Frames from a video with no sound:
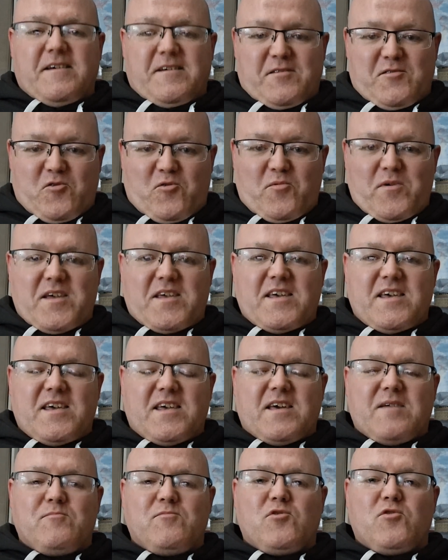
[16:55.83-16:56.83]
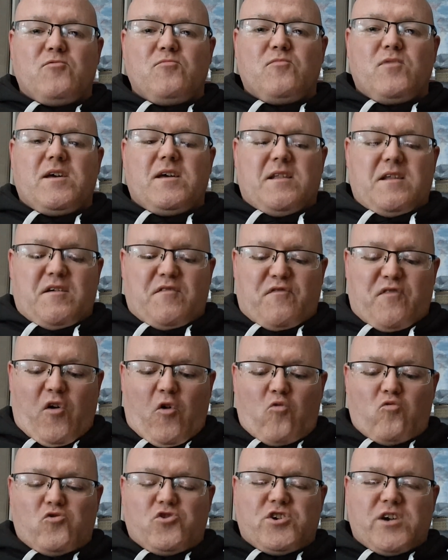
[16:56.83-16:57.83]
No, but he came down with the
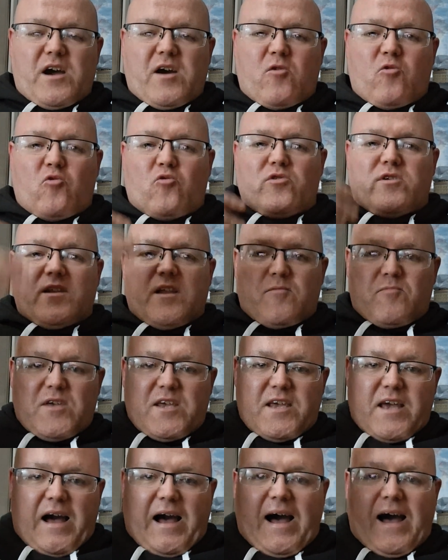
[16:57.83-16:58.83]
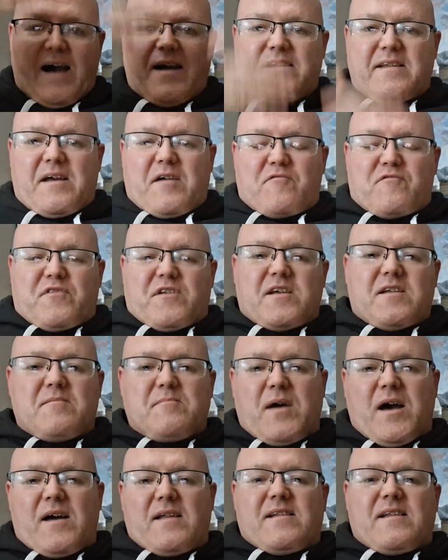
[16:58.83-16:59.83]
full shit on, the wee hat and everything,
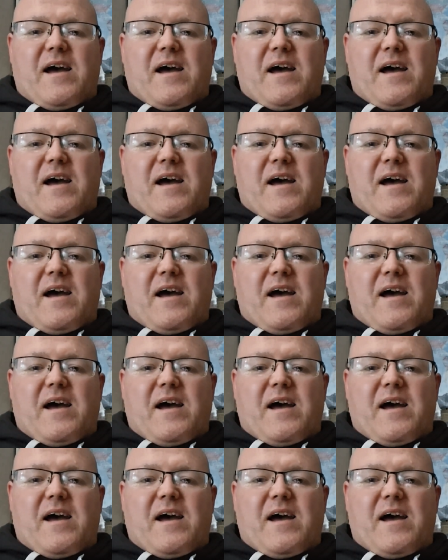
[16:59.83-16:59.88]
man.